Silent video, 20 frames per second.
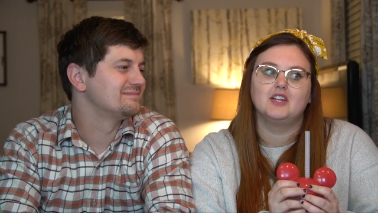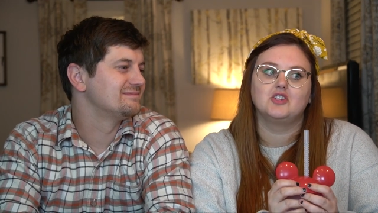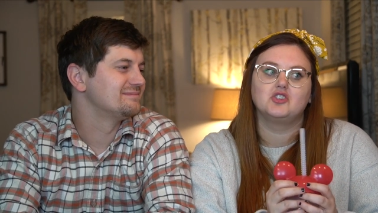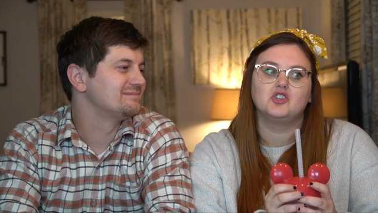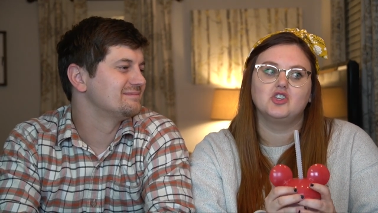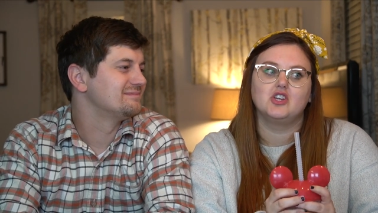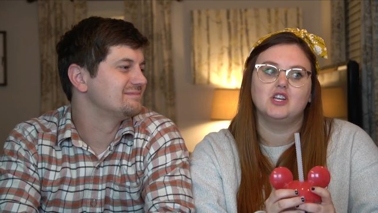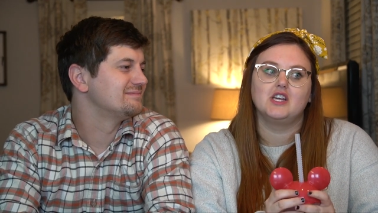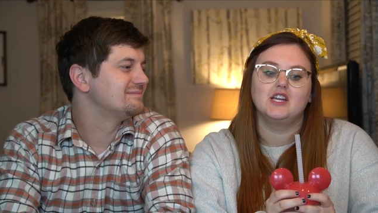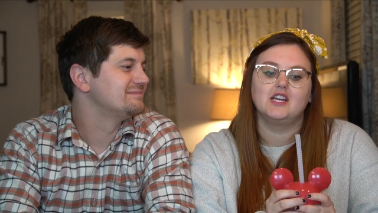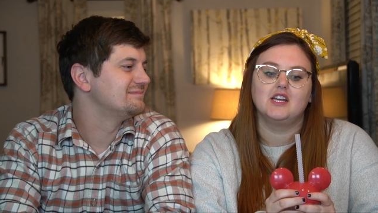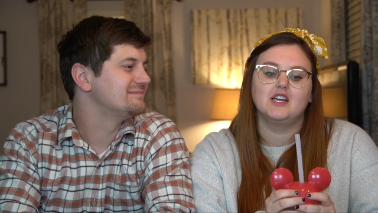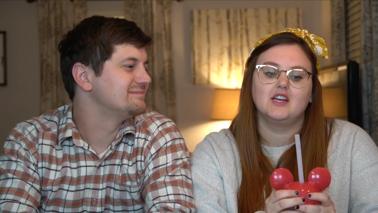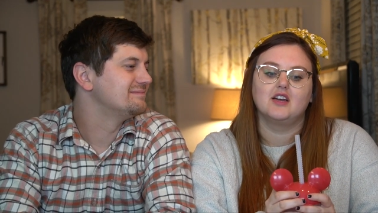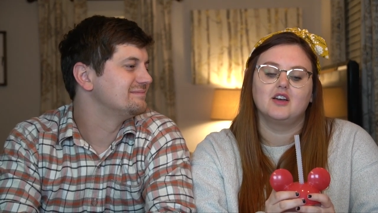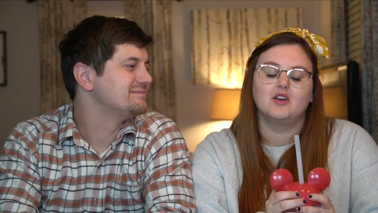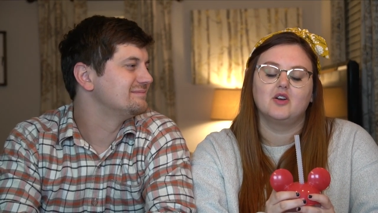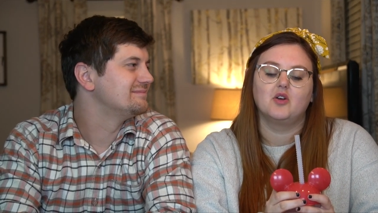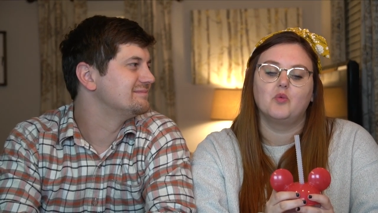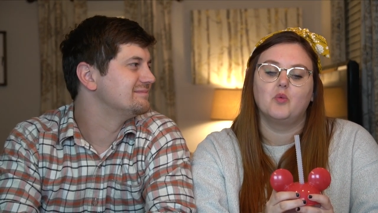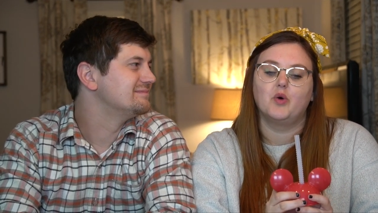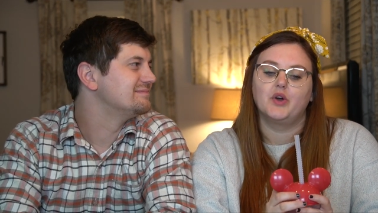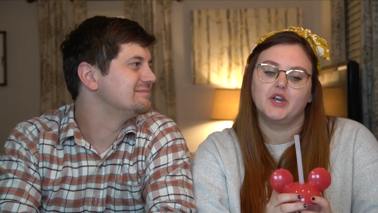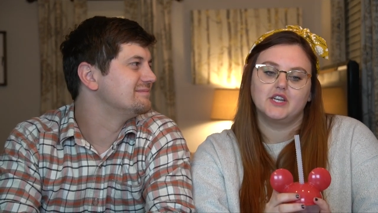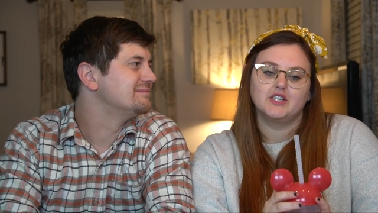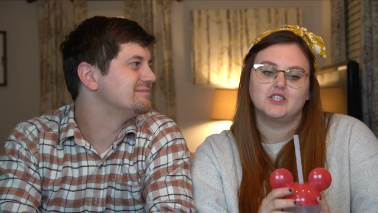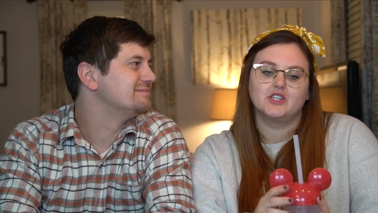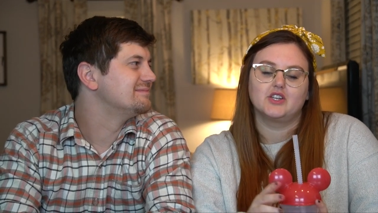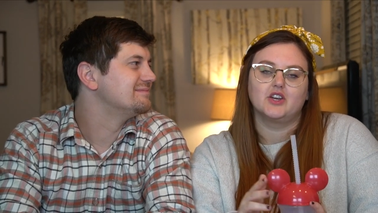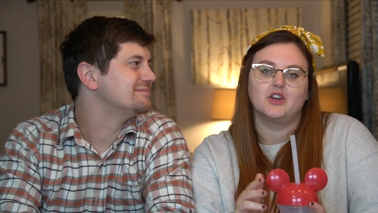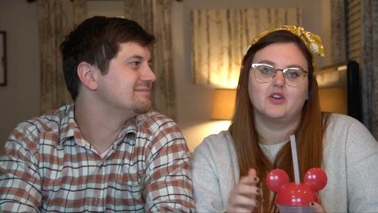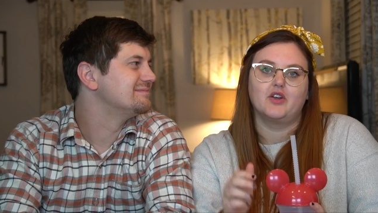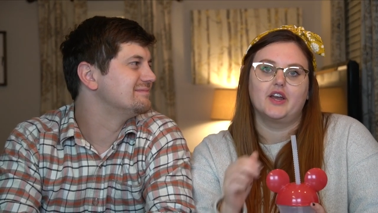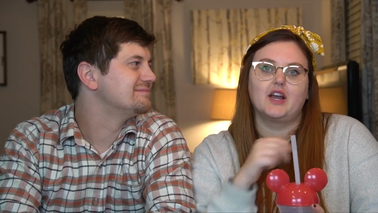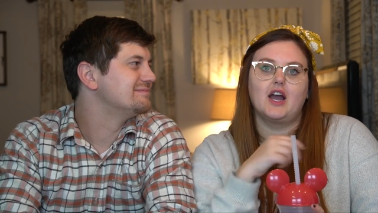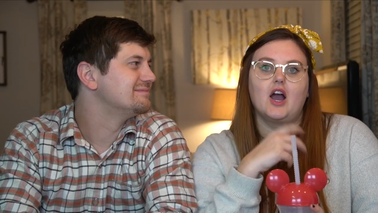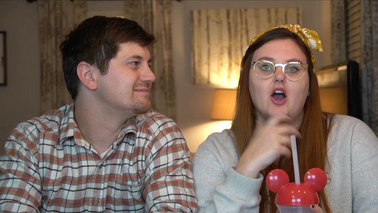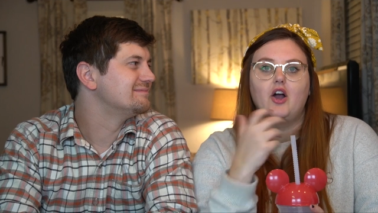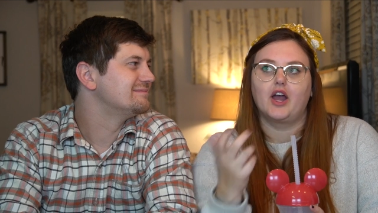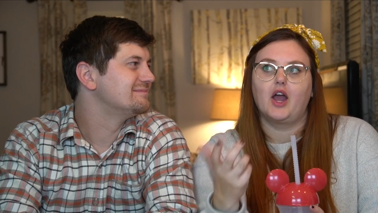Speaker 1: she wanted to get like I
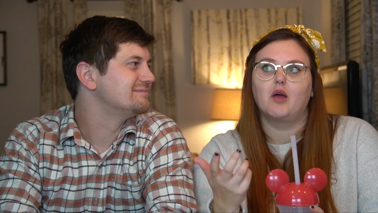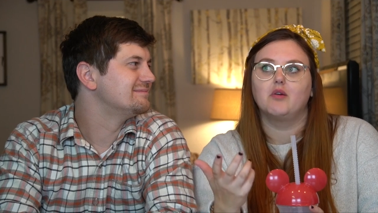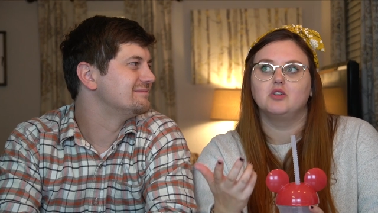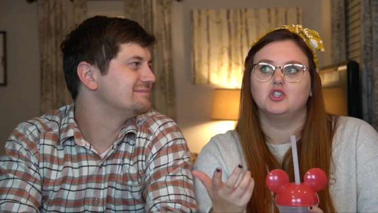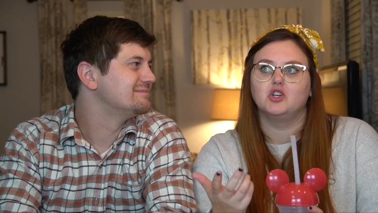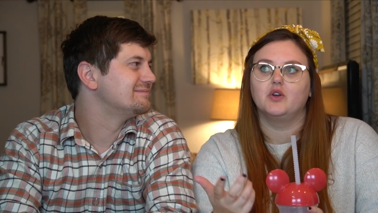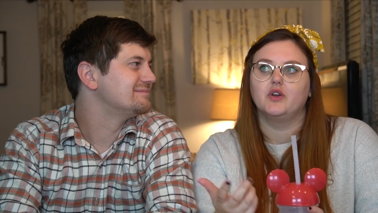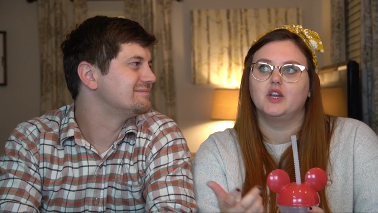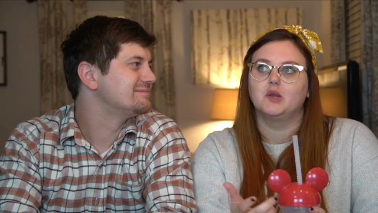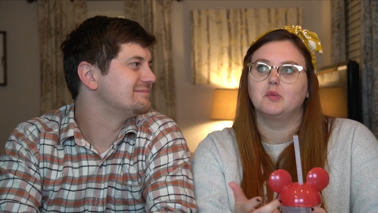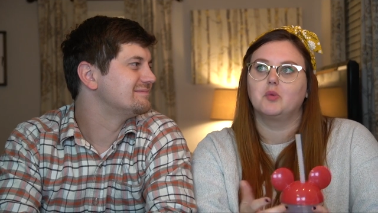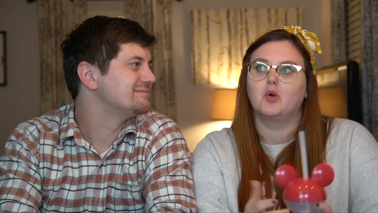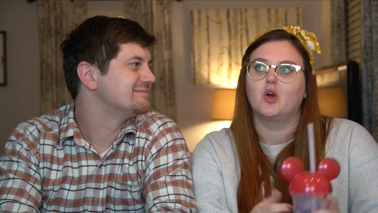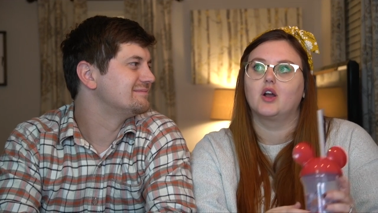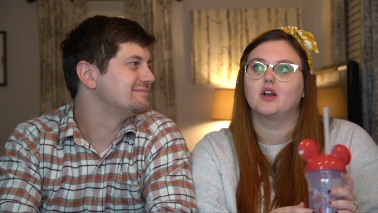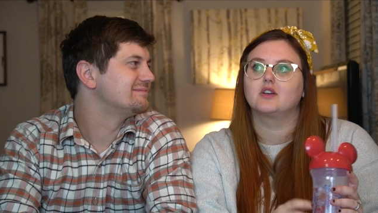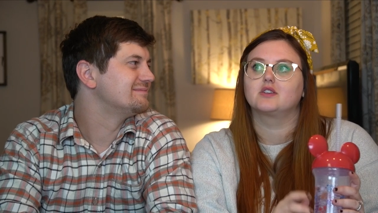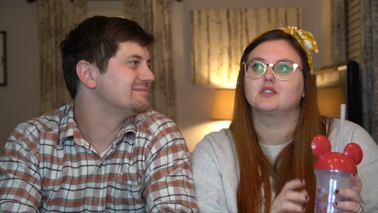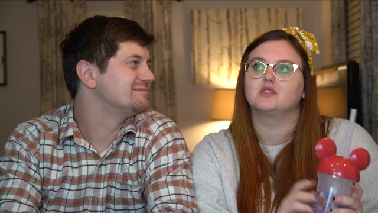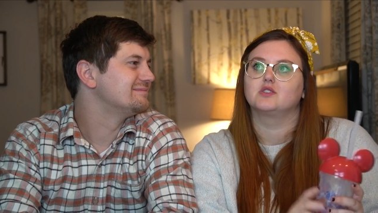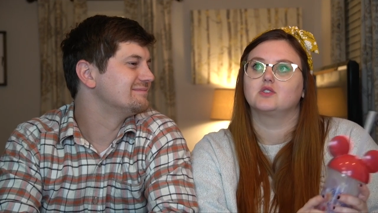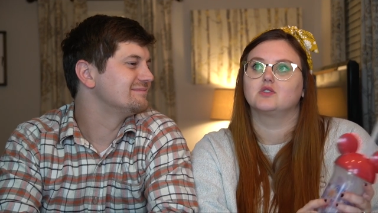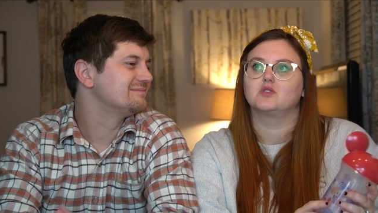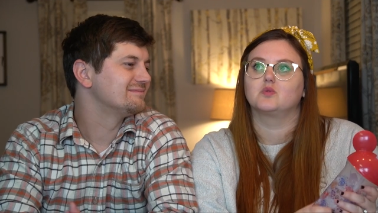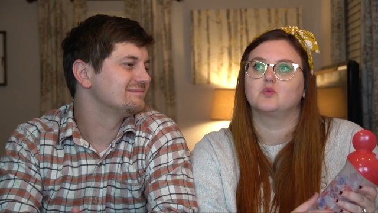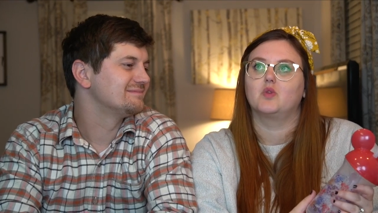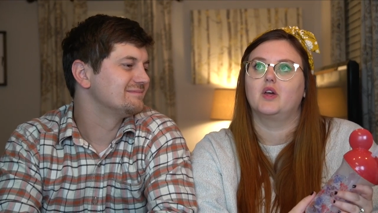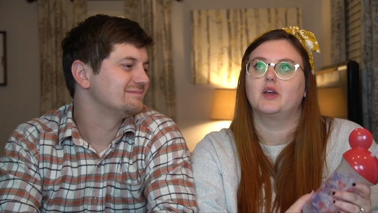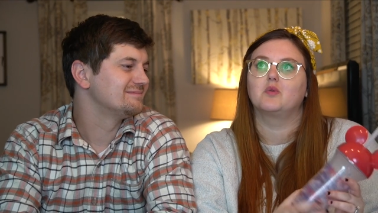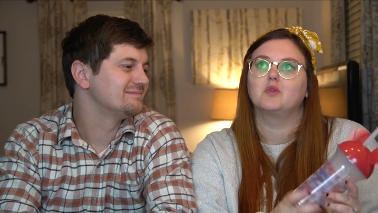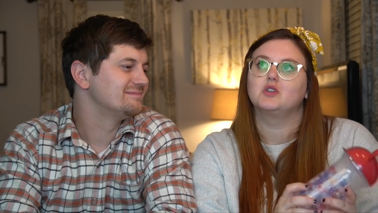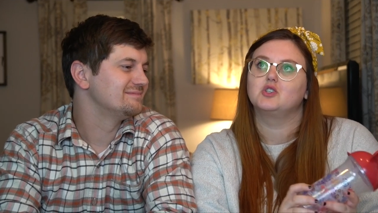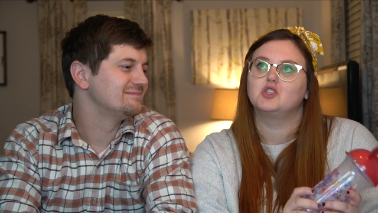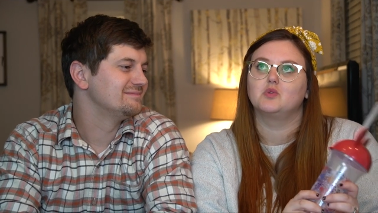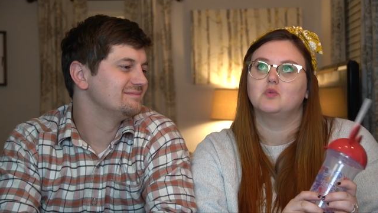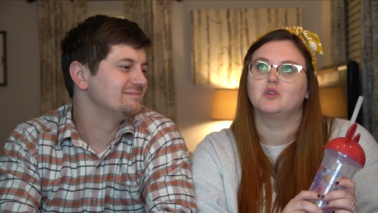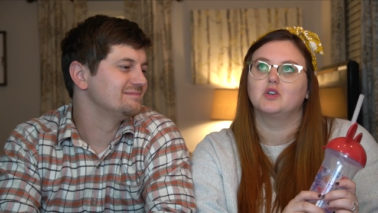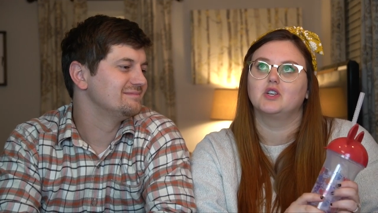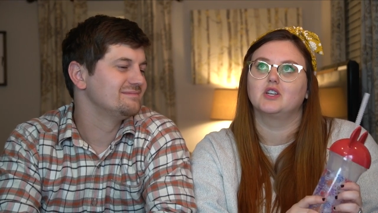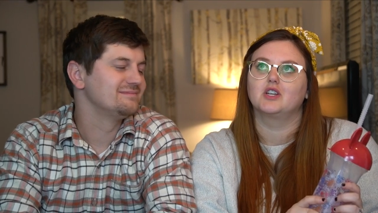hung out with Joey in the parks. This is like what she
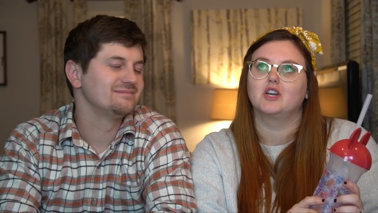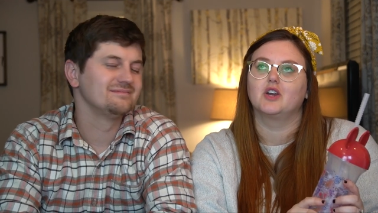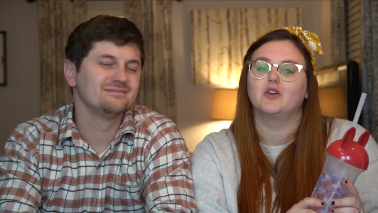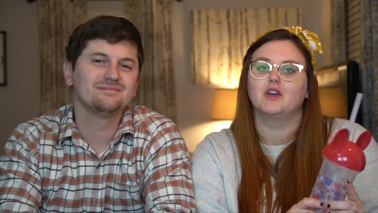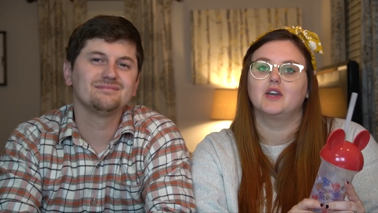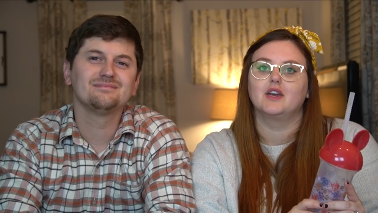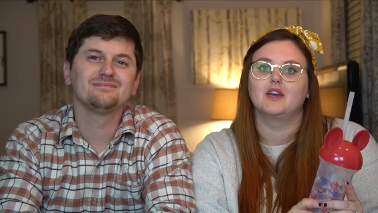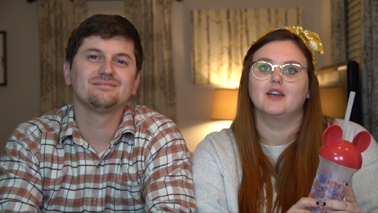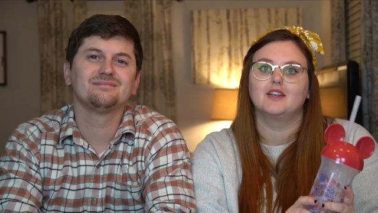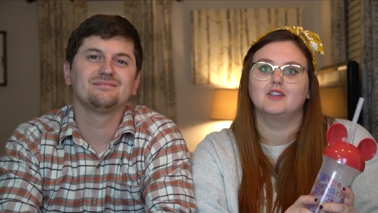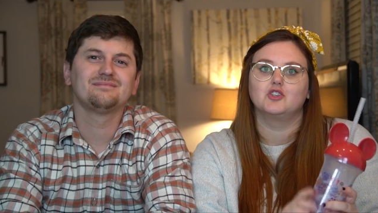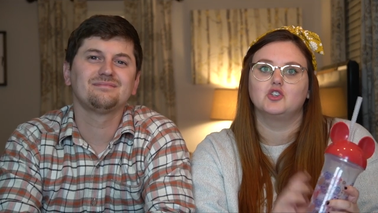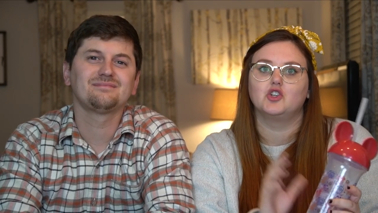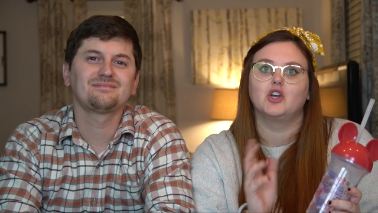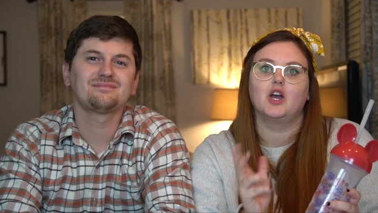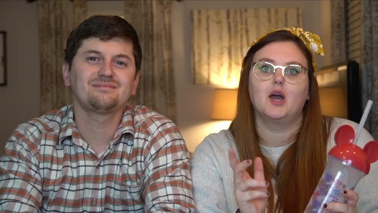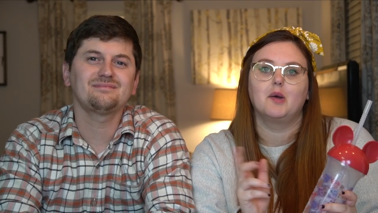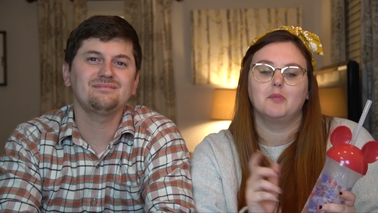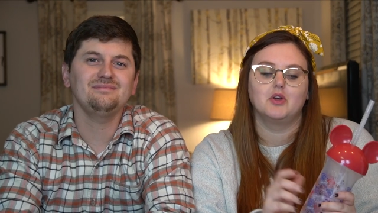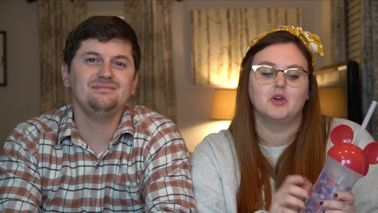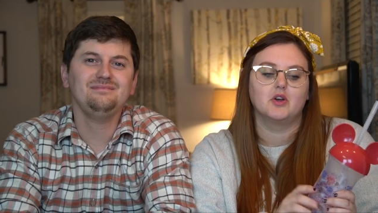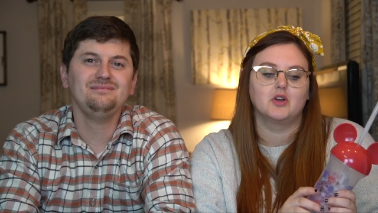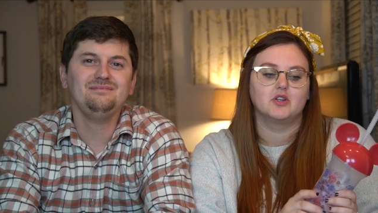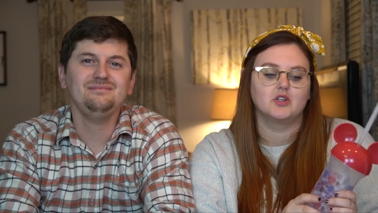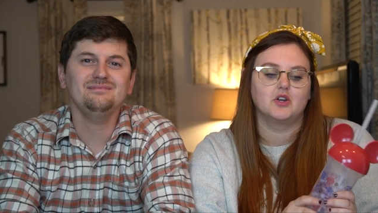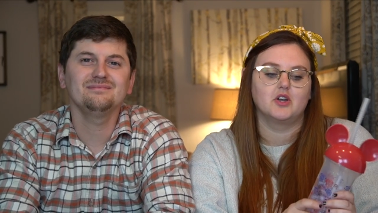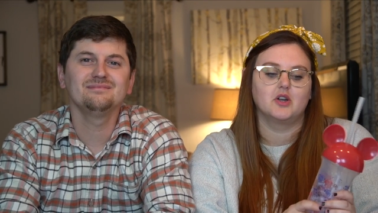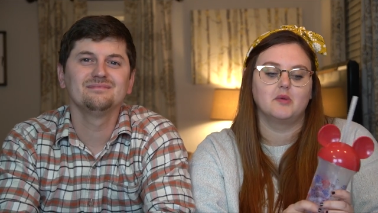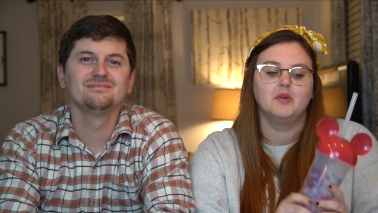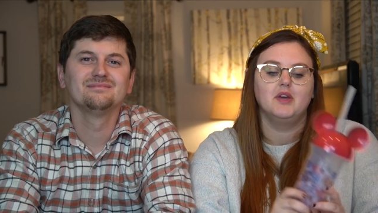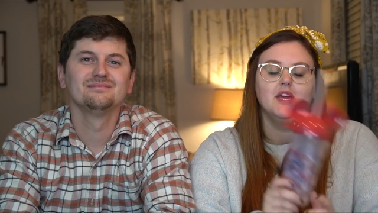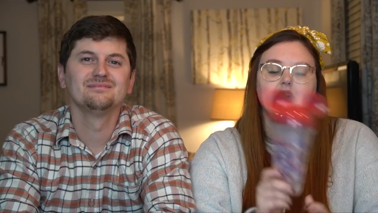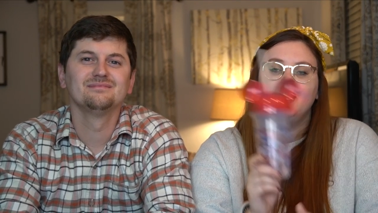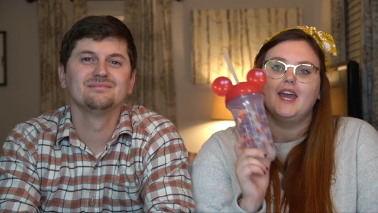wanted to go get, and she got me hooked on them.